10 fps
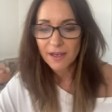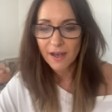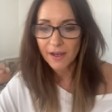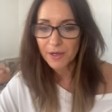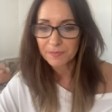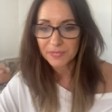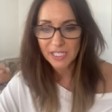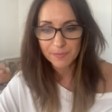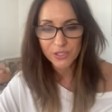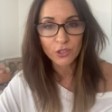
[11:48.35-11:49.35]
um,
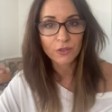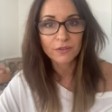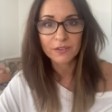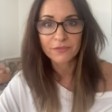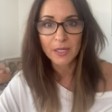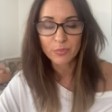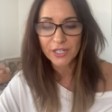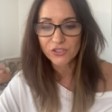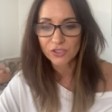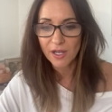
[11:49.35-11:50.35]
keeping your
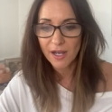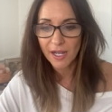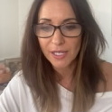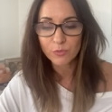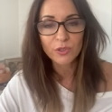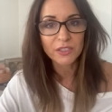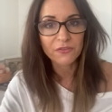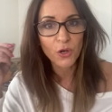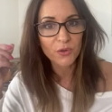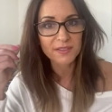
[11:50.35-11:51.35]
vibration high, really
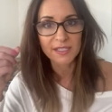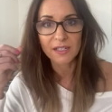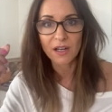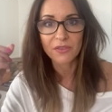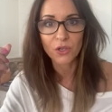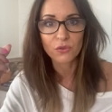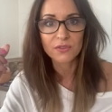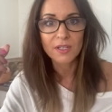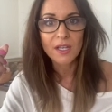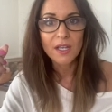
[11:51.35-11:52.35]
focusing on
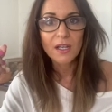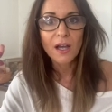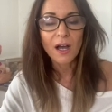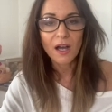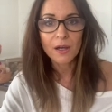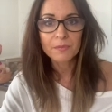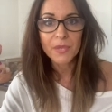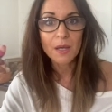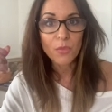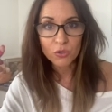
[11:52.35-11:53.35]
those um,
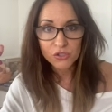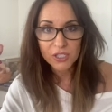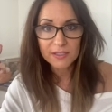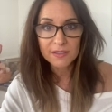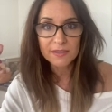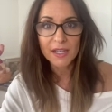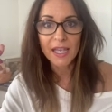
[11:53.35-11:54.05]
emotions.